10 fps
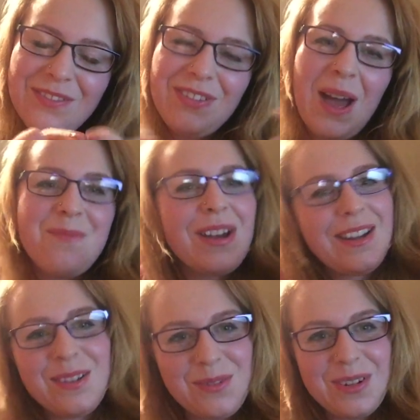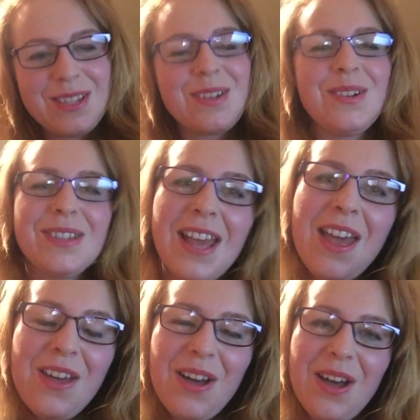flat bit, I don't know what it's called,
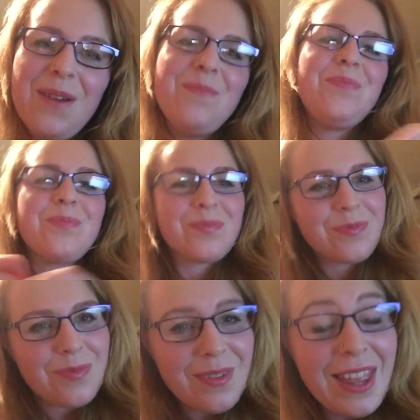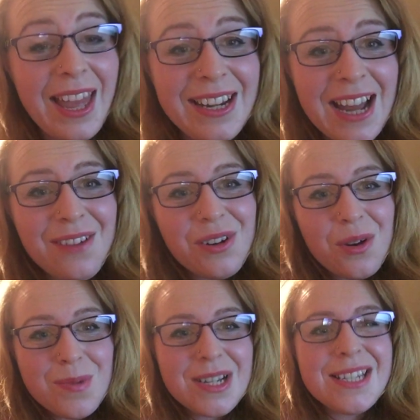and have a
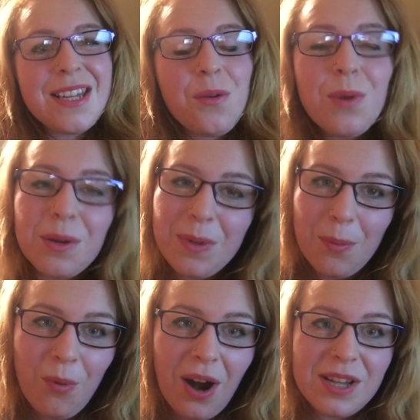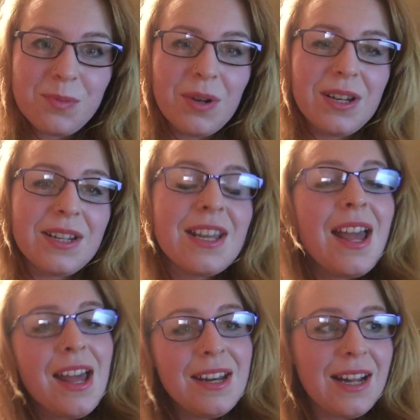look, because there will be a price printed.
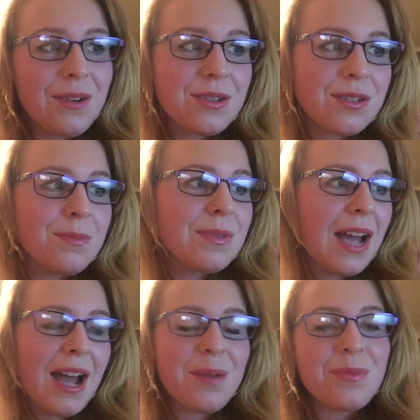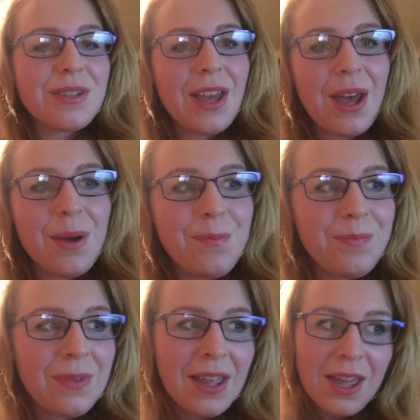Now, sometimes
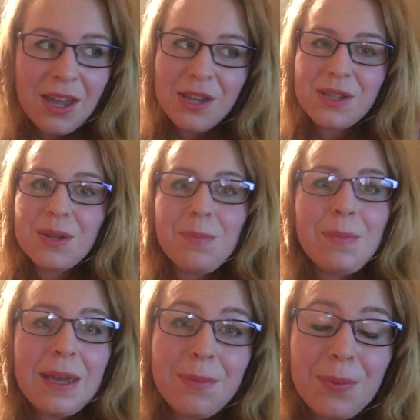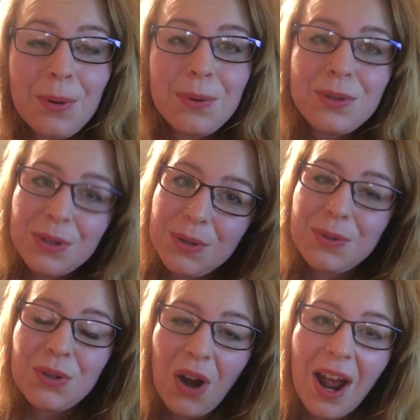some people do
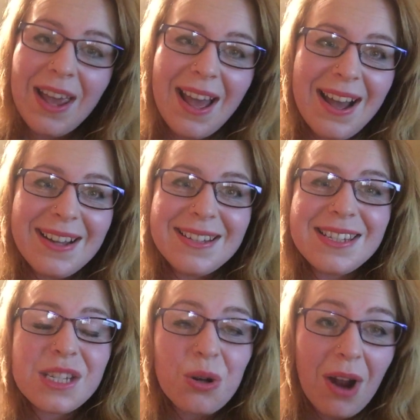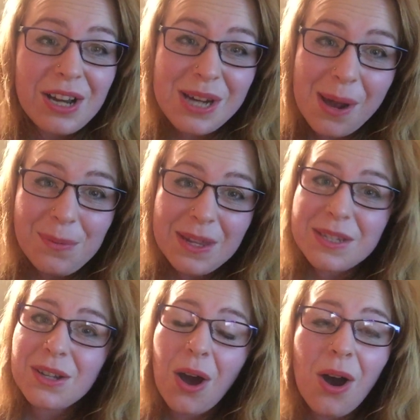try and scratch out
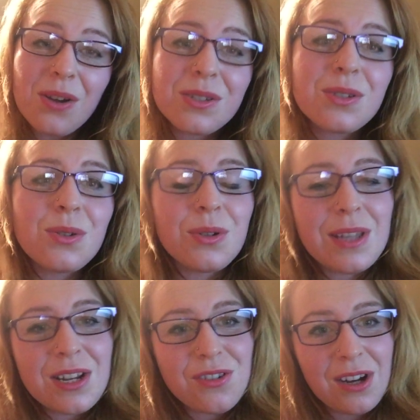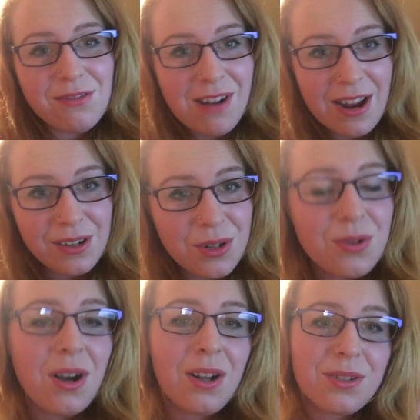this cost, or they try and write a new
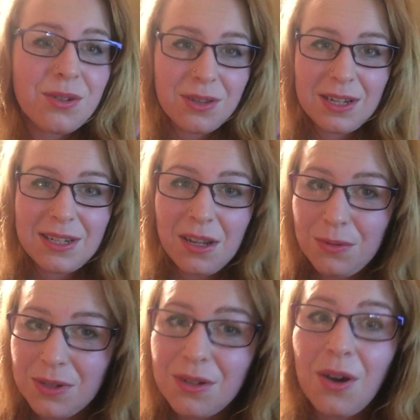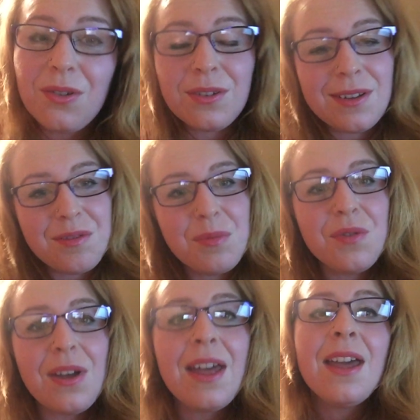cost, or they tell you it's gone, or they
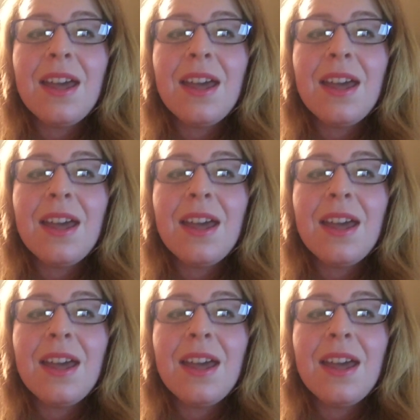remove it.